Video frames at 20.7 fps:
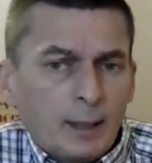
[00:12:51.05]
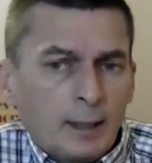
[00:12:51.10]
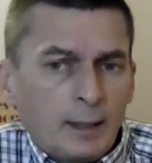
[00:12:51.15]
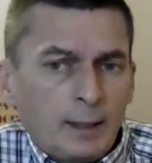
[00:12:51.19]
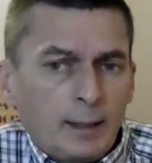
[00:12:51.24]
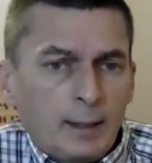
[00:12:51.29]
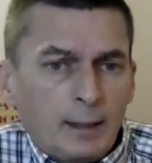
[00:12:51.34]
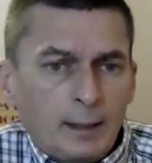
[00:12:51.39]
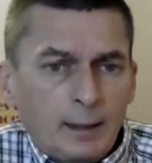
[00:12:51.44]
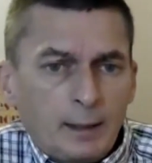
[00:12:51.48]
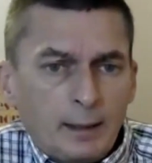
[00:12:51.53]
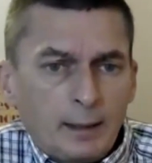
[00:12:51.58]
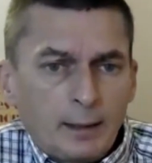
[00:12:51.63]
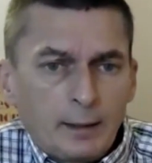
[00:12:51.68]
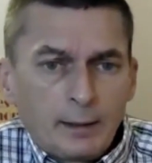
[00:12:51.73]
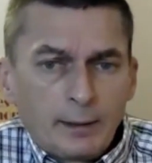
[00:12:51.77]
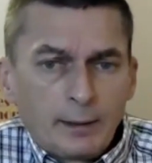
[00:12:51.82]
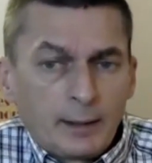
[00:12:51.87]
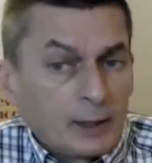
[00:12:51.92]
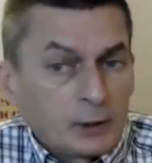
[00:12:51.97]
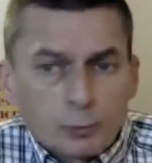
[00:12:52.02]

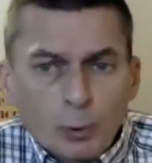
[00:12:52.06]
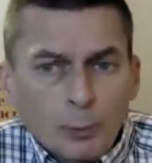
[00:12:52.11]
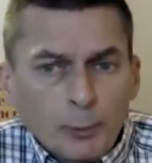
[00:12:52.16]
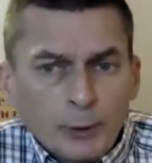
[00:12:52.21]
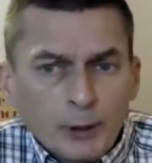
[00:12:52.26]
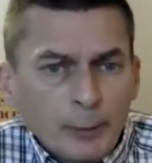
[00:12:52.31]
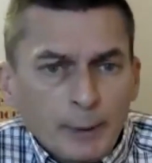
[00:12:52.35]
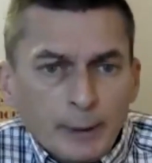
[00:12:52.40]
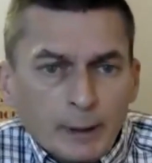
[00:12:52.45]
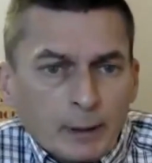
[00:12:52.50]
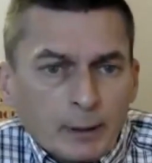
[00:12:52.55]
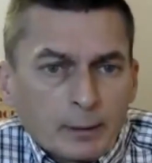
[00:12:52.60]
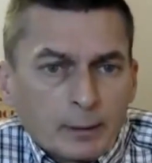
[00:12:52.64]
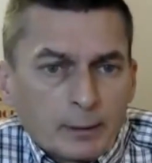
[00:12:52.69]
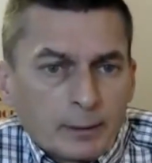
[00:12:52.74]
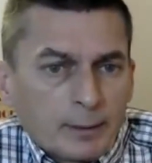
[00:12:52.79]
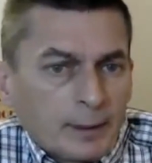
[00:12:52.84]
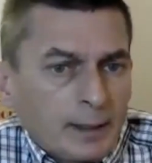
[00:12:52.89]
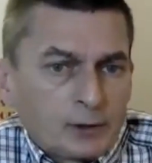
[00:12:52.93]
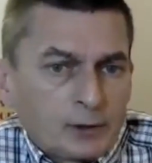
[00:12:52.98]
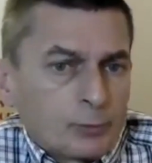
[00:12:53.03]
That's what we're doing.
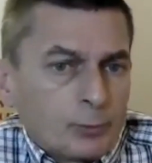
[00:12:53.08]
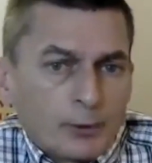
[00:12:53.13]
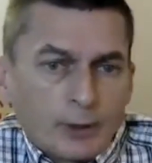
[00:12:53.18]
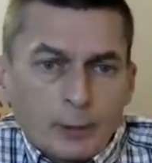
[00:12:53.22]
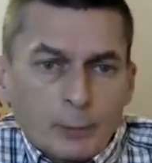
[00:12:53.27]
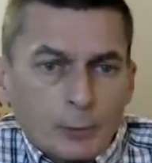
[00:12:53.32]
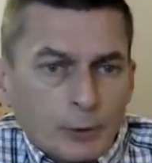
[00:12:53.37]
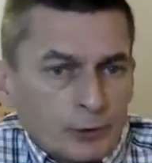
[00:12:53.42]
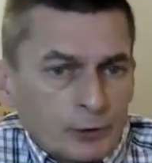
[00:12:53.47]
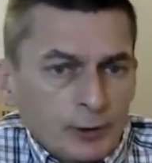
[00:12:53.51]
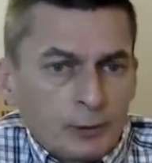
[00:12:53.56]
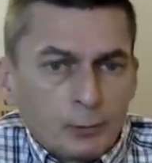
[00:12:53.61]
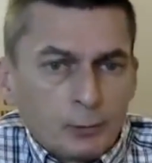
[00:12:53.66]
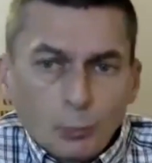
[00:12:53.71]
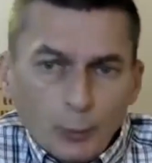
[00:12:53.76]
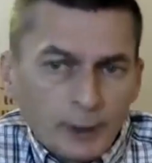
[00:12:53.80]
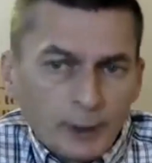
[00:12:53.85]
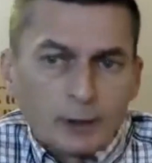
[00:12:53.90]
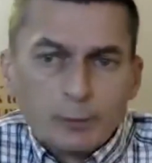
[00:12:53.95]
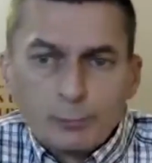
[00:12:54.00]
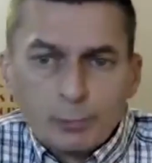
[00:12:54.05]
That's what they wanted.
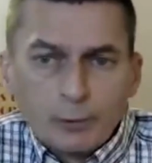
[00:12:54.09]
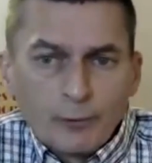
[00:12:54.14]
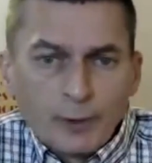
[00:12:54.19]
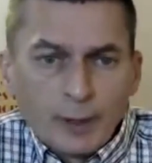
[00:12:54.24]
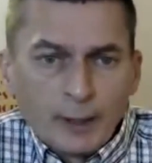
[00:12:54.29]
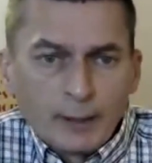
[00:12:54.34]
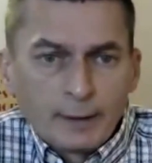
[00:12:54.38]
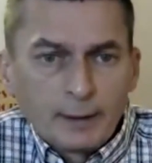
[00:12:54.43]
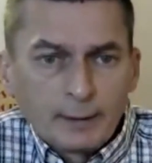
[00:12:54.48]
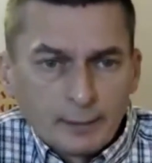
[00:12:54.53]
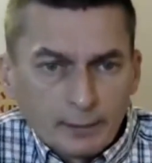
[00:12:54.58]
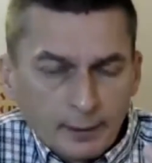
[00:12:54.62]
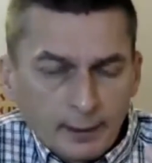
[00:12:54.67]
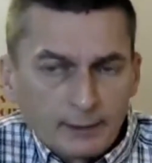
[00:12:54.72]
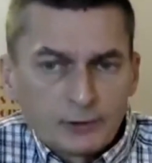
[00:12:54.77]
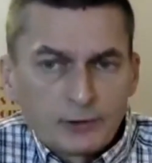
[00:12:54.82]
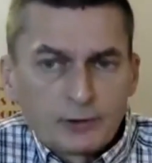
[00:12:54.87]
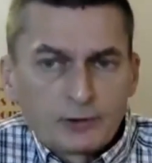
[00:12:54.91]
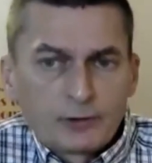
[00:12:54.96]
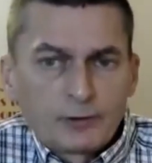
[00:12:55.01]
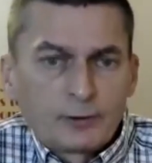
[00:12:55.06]
We can provide it.
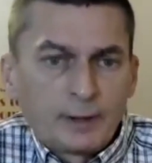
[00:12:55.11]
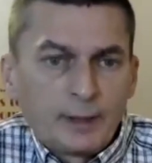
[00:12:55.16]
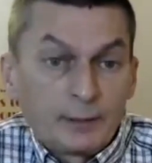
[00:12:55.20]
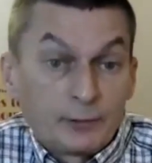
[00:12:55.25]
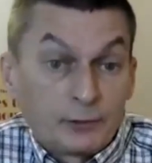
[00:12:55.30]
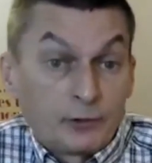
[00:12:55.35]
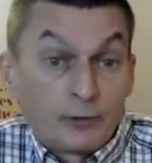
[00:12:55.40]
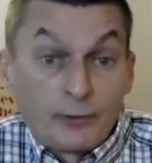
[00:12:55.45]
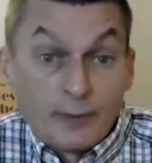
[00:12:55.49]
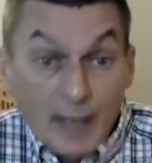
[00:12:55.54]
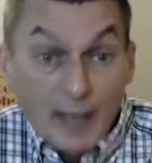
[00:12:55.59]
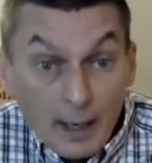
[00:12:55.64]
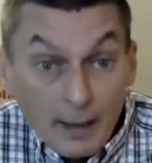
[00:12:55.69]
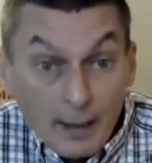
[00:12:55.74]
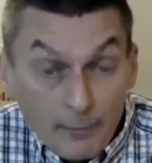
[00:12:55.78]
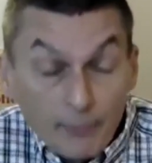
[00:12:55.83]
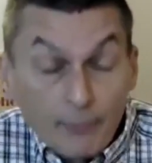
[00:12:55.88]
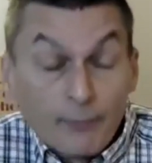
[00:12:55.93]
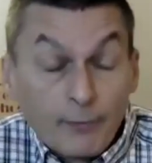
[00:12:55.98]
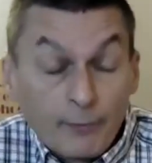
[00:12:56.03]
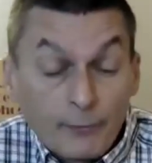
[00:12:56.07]

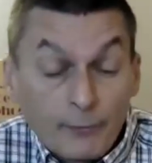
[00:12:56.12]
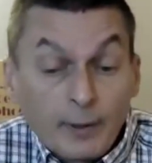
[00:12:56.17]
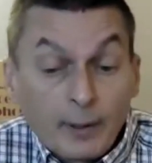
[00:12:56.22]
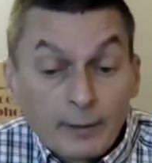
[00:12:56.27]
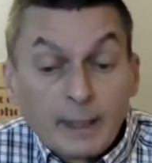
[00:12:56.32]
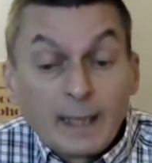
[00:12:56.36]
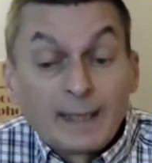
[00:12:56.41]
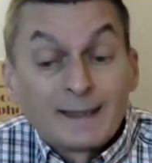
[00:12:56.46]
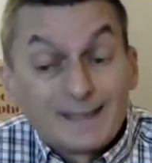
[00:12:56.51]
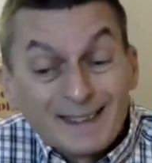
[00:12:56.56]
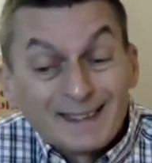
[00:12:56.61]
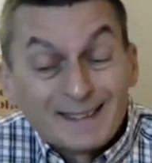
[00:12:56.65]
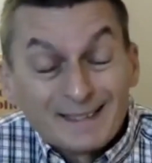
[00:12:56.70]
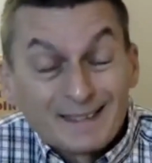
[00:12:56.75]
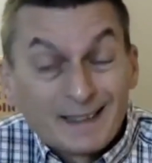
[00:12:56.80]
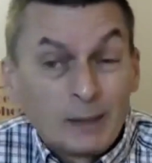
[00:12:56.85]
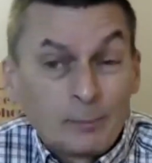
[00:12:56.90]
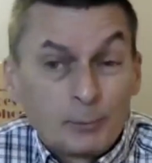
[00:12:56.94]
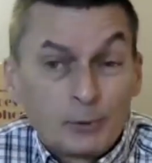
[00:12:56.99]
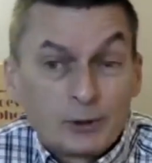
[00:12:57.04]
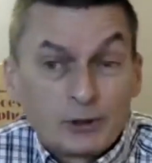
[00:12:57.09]
That ticks
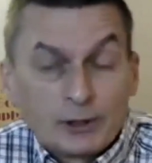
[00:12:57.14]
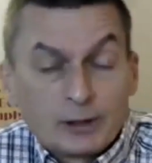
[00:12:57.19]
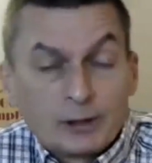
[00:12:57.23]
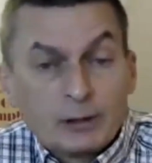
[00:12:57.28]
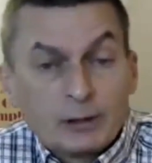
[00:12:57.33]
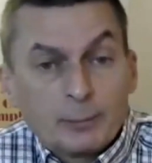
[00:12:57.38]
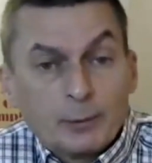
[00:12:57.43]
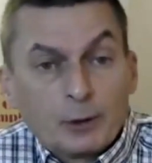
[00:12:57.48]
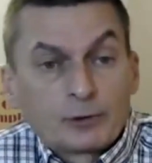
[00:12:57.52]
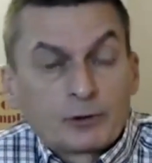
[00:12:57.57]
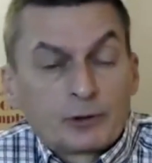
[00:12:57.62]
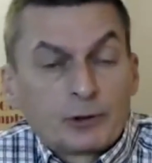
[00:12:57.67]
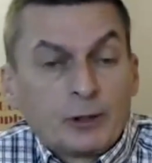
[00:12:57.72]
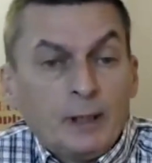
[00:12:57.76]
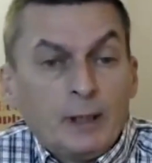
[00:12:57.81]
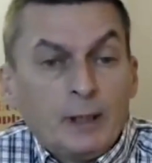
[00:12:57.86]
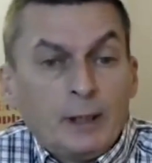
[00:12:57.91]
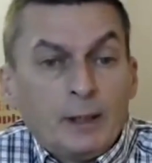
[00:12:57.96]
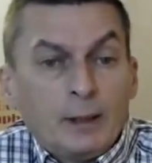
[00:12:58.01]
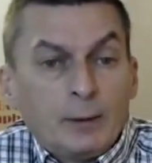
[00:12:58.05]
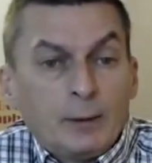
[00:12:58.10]
their particular
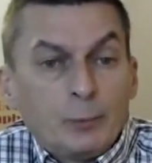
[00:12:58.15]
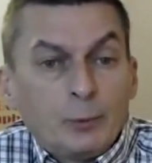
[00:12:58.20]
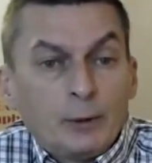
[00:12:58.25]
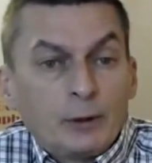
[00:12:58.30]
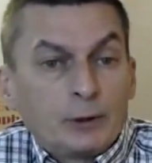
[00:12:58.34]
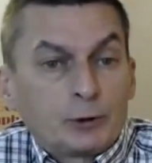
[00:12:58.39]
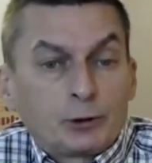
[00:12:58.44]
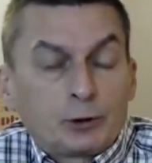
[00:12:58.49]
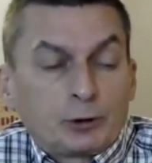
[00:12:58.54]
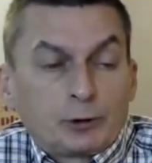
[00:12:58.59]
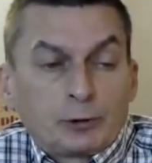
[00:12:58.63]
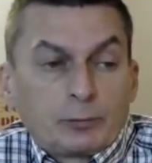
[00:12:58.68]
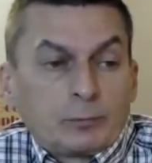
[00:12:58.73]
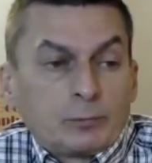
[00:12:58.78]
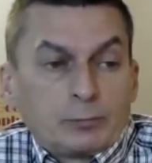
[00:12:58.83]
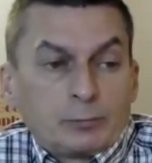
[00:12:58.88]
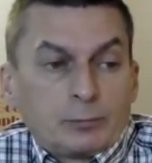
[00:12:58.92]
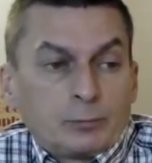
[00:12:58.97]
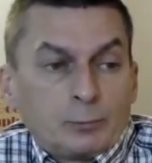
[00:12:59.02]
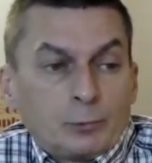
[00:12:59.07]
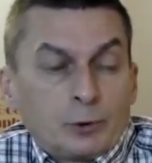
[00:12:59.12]
box, which
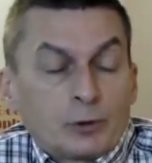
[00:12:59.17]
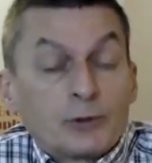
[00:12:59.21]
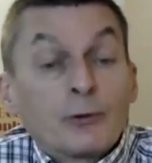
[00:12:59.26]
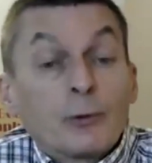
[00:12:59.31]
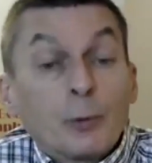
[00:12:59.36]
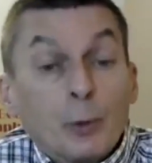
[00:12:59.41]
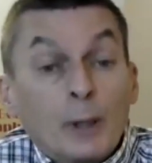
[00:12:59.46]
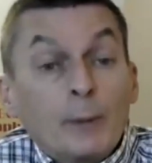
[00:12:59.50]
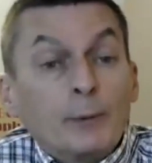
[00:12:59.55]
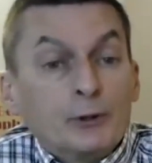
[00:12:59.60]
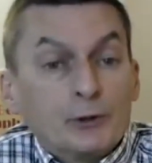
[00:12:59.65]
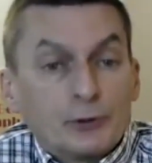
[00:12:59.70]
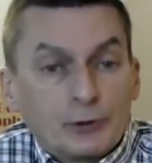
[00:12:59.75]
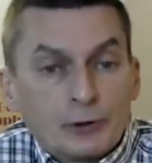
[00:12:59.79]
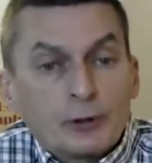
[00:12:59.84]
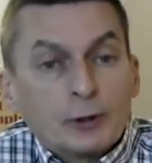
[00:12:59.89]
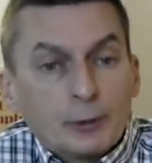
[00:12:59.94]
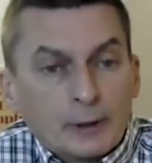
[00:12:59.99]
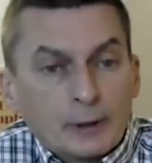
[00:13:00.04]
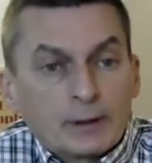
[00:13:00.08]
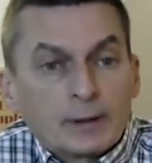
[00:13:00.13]
wasn't the way we used
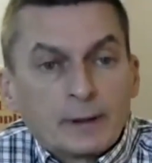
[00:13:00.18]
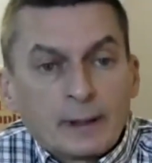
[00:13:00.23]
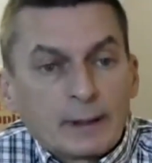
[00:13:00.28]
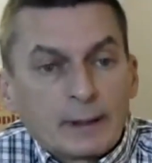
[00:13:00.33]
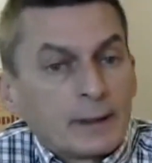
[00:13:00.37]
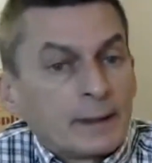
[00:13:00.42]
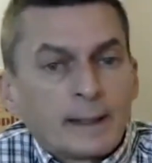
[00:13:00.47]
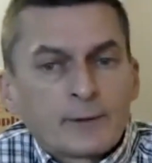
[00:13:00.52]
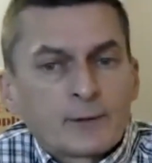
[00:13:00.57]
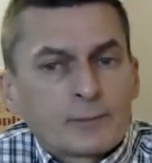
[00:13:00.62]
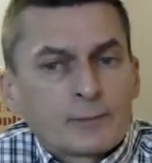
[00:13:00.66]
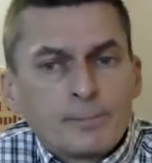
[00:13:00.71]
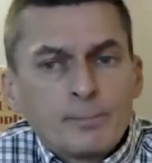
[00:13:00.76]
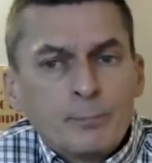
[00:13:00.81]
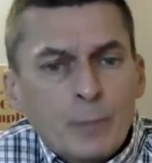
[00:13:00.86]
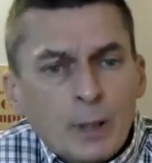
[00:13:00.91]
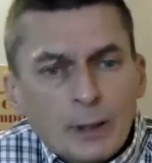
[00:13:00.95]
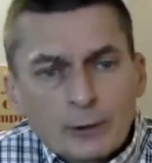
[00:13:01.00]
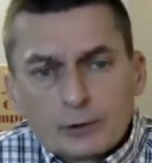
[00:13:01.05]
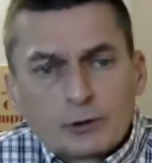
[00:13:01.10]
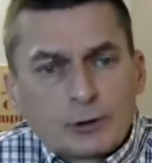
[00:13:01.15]
to do it. I think that's
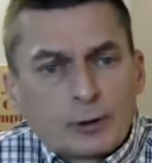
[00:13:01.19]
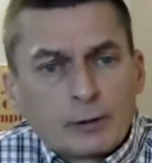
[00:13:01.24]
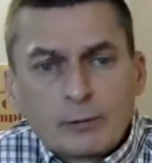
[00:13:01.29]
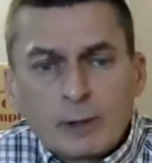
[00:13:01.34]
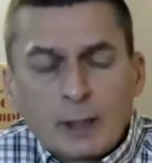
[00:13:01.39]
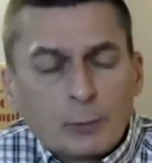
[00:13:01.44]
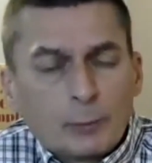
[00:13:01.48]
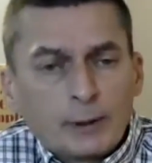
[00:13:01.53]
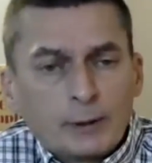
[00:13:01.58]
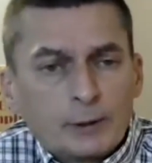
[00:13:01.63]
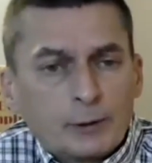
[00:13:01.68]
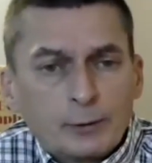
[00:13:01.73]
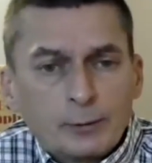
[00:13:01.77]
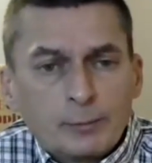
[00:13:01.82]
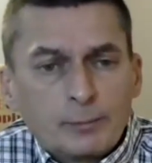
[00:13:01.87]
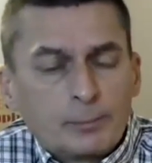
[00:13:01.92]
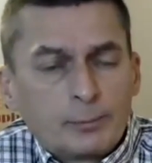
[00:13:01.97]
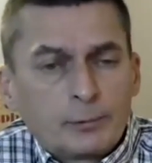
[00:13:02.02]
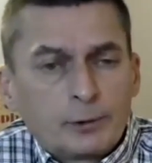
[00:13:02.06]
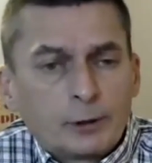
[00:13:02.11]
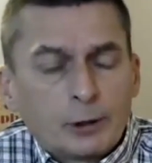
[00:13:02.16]
much the right way
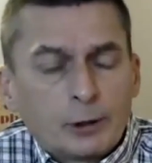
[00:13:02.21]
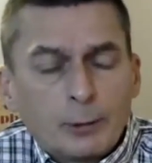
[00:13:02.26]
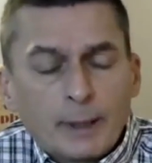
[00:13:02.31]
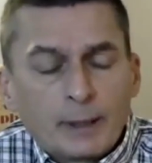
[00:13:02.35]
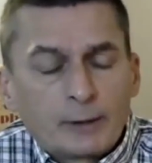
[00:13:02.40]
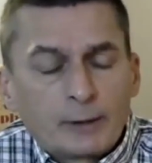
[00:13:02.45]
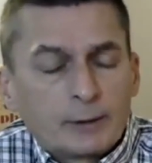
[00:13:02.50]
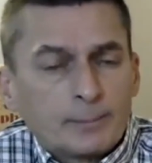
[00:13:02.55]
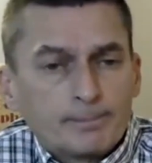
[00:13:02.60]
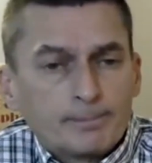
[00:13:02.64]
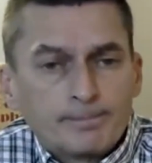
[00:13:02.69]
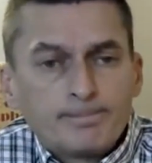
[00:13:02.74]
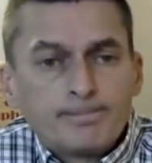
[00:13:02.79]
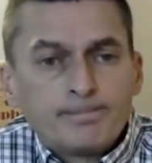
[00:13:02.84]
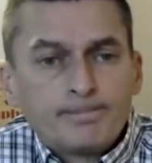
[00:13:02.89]
to go about it.